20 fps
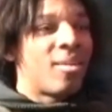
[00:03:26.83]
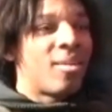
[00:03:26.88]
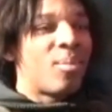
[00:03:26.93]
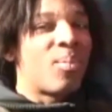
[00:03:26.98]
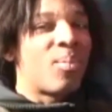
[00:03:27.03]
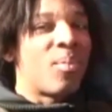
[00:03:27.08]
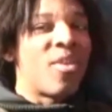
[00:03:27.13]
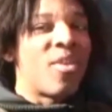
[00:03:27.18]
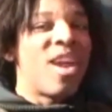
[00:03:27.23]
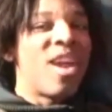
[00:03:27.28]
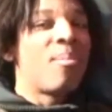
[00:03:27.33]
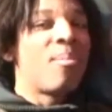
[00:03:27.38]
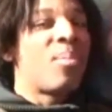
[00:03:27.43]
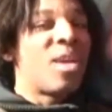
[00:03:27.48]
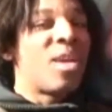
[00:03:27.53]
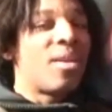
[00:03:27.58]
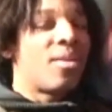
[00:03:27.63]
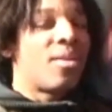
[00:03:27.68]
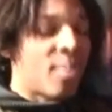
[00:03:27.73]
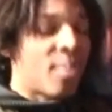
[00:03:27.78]
the main,
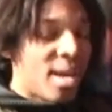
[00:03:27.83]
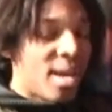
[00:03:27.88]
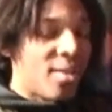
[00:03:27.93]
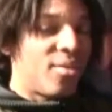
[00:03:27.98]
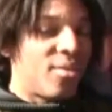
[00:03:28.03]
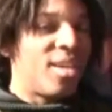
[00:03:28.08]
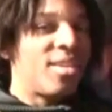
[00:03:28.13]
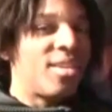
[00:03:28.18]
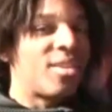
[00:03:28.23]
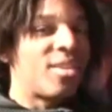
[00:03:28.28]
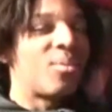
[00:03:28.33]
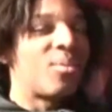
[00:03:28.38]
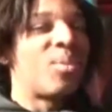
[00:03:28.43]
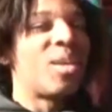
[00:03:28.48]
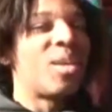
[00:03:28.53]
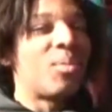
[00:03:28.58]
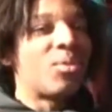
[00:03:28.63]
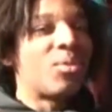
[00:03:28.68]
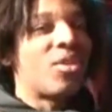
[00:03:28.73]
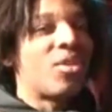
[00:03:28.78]
pe the main reason
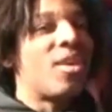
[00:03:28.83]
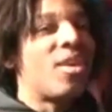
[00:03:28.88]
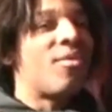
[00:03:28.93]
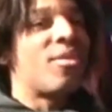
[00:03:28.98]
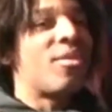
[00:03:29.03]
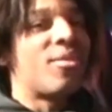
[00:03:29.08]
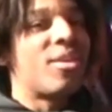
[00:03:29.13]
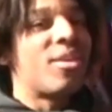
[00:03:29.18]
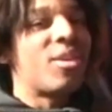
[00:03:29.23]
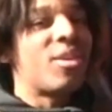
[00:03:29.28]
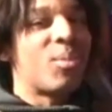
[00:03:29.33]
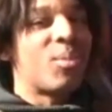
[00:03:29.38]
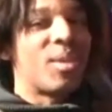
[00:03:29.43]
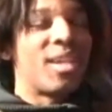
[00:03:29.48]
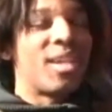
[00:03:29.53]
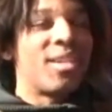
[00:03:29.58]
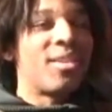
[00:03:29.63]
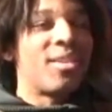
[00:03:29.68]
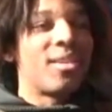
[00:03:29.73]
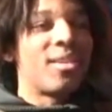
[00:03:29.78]
people drive in the first
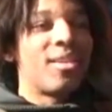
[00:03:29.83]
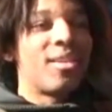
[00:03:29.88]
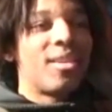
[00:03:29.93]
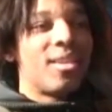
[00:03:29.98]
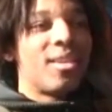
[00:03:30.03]
place